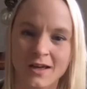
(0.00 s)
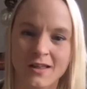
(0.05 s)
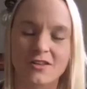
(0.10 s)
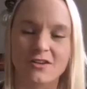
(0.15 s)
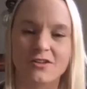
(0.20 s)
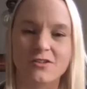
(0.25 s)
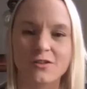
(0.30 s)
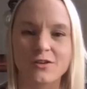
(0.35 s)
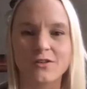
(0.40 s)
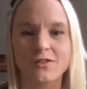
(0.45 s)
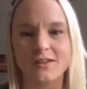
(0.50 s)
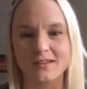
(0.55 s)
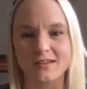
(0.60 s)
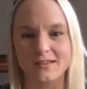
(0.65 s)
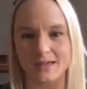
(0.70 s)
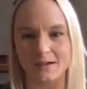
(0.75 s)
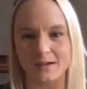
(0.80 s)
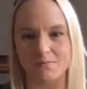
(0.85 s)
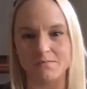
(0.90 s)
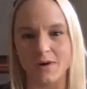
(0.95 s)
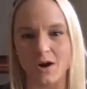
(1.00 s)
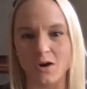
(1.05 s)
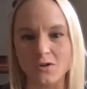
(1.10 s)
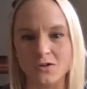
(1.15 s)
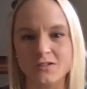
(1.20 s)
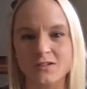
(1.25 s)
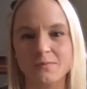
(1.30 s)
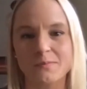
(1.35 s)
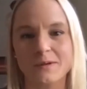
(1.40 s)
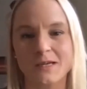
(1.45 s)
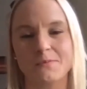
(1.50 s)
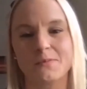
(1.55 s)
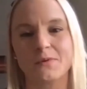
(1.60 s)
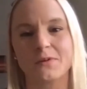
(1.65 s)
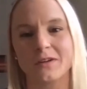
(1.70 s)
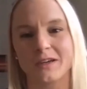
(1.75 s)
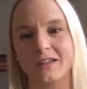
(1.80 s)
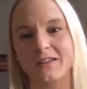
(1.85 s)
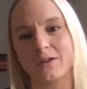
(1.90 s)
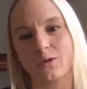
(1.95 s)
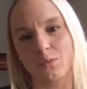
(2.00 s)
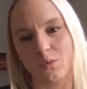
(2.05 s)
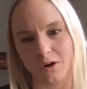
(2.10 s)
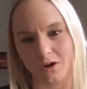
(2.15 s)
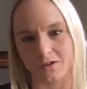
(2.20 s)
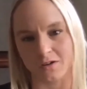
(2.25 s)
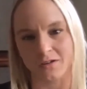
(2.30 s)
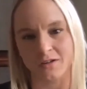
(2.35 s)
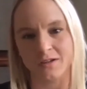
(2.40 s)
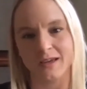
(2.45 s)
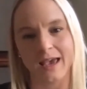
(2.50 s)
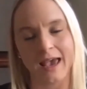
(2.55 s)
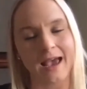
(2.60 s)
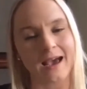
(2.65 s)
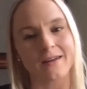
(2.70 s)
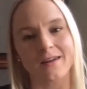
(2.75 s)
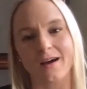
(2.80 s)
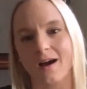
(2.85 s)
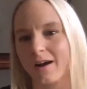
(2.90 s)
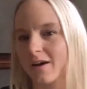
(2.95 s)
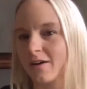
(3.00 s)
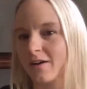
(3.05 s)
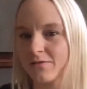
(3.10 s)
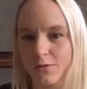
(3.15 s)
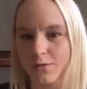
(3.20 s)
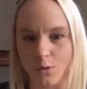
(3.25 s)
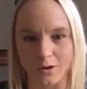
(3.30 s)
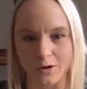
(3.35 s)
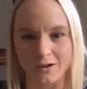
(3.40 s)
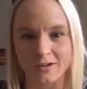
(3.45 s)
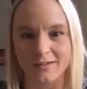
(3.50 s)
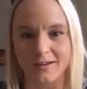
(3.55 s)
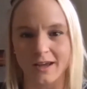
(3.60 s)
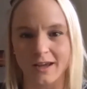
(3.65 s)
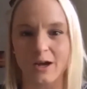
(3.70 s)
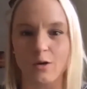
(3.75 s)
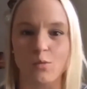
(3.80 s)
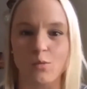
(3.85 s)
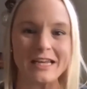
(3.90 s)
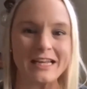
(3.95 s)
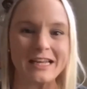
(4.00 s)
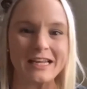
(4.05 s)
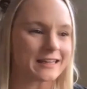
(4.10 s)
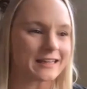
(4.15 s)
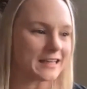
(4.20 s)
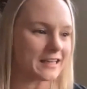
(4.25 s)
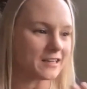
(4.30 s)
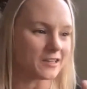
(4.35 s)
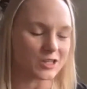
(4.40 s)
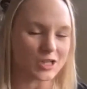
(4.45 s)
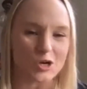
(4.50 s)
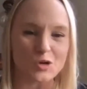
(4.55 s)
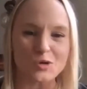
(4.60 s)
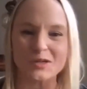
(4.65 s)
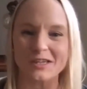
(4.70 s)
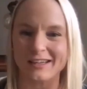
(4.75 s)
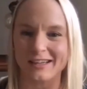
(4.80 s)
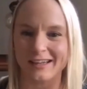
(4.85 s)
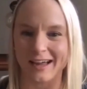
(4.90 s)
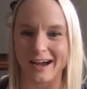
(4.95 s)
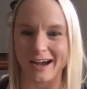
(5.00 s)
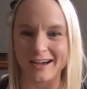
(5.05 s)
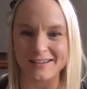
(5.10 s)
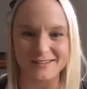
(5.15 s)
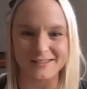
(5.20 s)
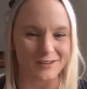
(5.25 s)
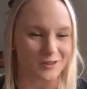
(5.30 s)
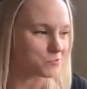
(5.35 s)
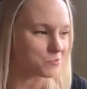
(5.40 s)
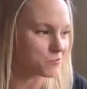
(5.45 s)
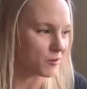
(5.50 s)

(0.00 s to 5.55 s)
The truth is that most people in the world cannot afford a weekly yoga class